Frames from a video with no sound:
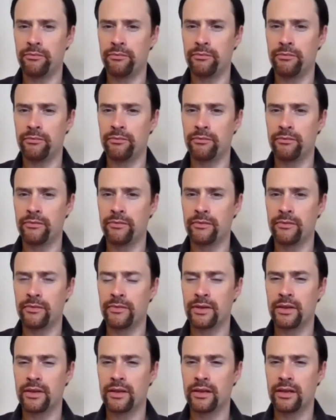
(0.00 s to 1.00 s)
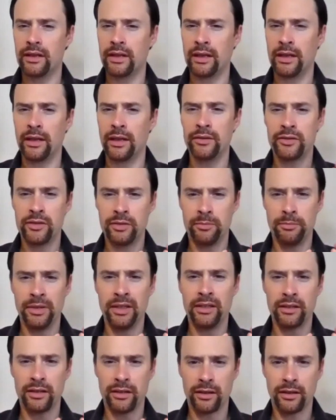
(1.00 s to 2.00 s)
Yeah. Uh, to
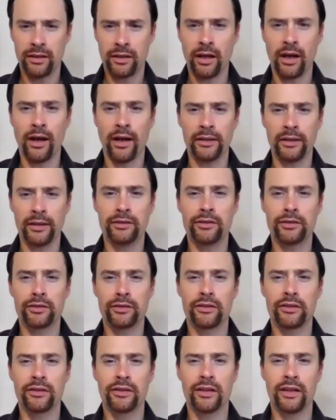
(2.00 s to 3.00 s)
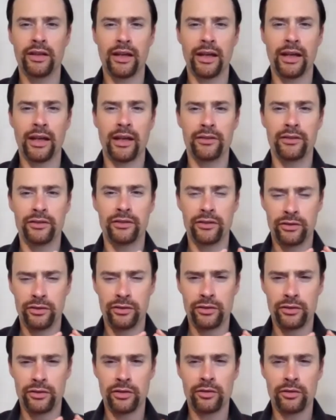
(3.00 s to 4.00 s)
be kind and
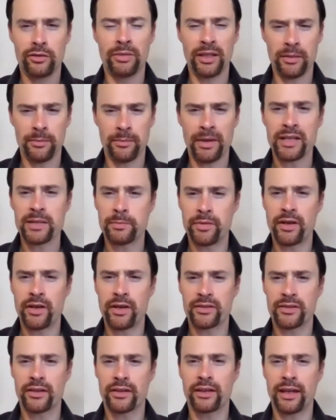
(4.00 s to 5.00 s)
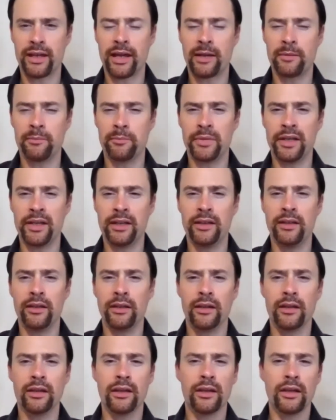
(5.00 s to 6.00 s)
to be the best person I can be,
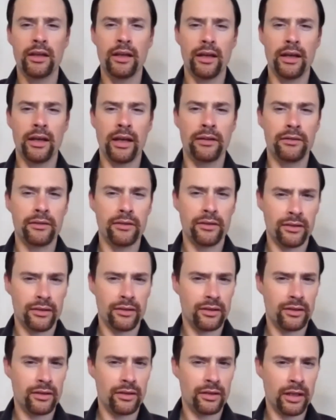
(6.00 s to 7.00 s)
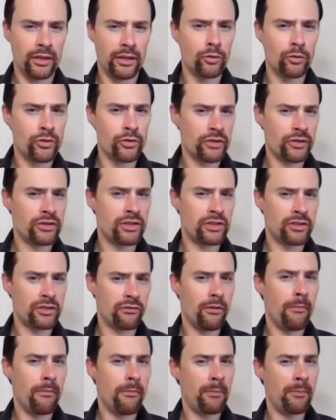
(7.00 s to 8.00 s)
and and also just to
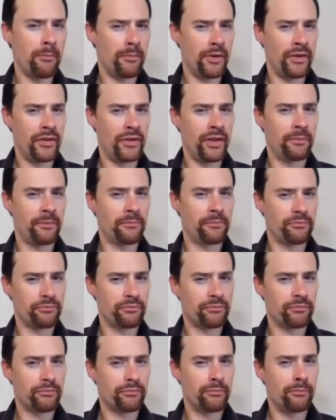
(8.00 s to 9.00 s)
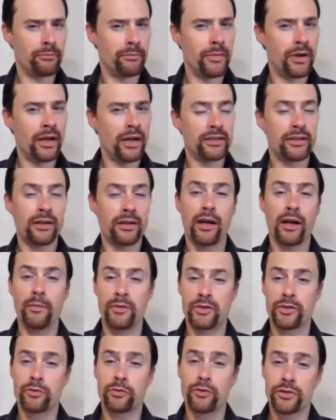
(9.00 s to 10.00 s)
remember that my time
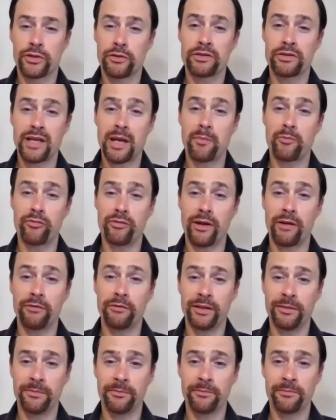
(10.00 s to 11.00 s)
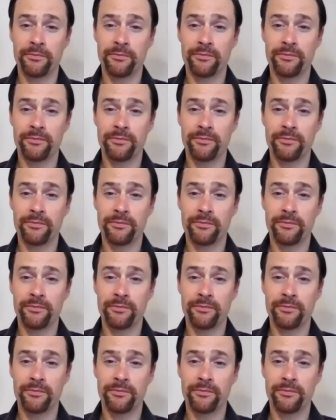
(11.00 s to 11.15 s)
is also temporary.